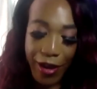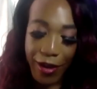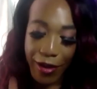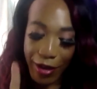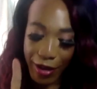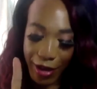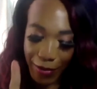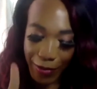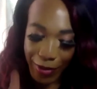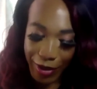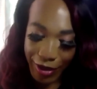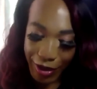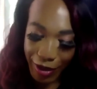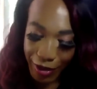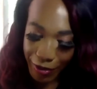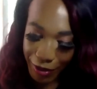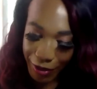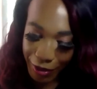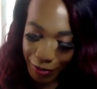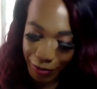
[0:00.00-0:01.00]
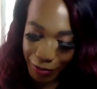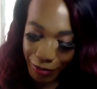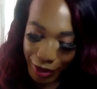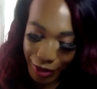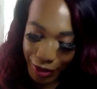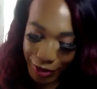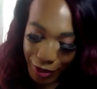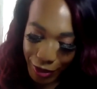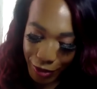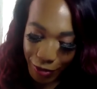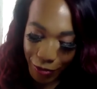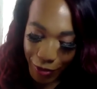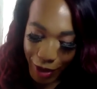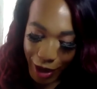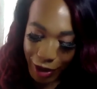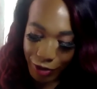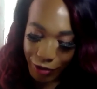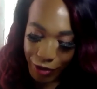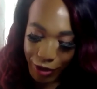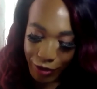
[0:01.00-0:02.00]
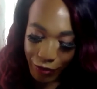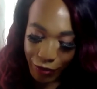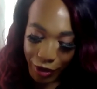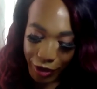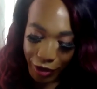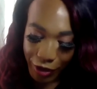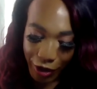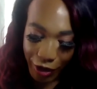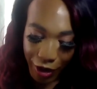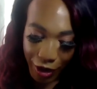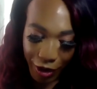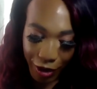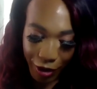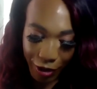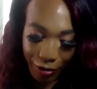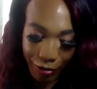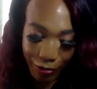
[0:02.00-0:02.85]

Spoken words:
Let me tell you. Please hold while I transfer your call.